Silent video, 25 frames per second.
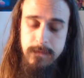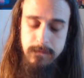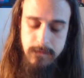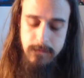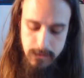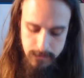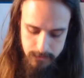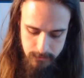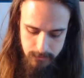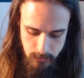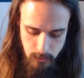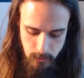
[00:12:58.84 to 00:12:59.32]

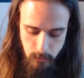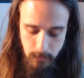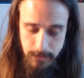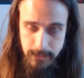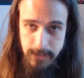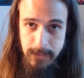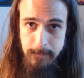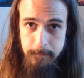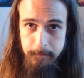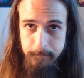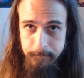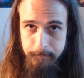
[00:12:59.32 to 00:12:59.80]
So going
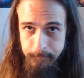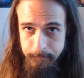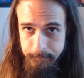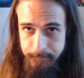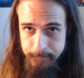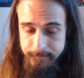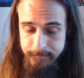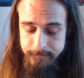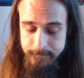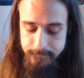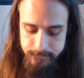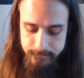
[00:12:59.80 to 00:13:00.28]
up,
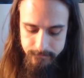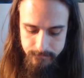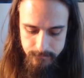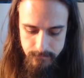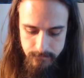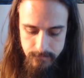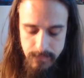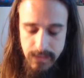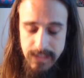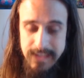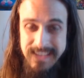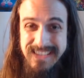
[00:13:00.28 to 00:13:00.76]

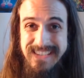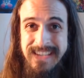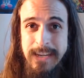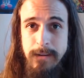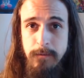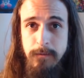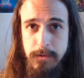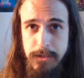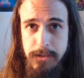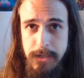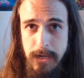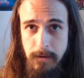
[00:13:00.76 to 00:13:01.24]

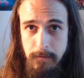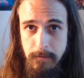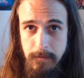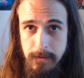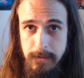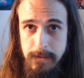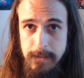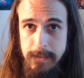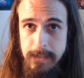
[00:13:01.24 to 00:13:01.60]
sacral chakra.